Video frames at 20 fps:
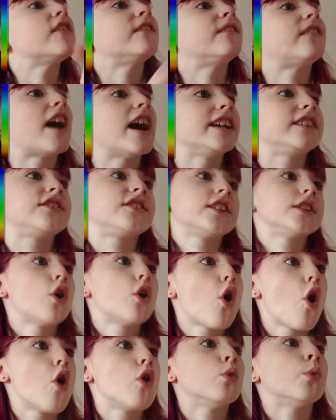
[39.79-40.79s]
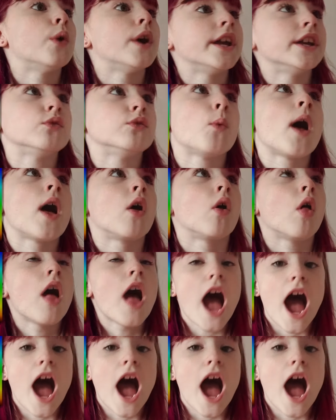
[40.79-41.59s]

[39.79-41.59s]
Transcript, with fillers: fights in the hallway as well,